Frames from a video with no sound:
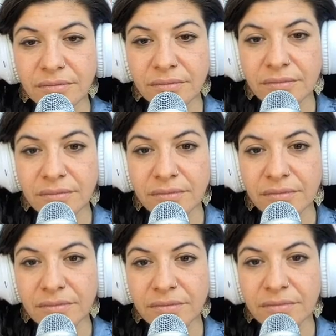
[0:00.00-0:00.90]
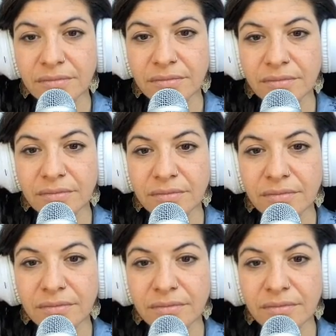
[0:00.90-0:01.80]

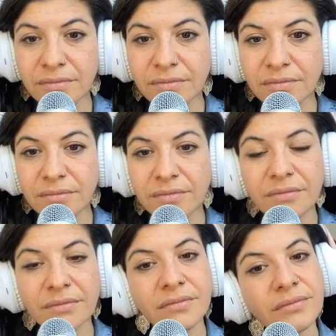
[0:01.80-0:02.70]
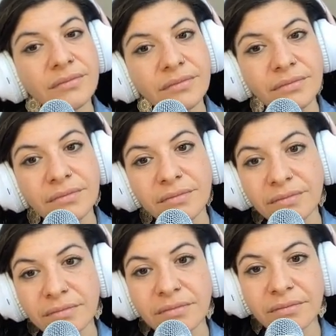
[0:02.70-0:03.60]

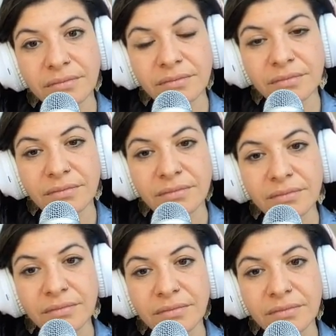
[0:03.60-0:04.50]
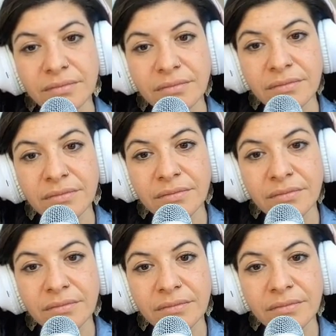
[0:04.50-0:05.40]

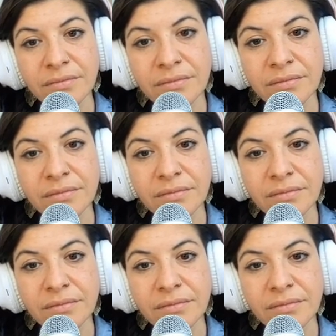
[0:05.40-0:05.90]
(not speaking)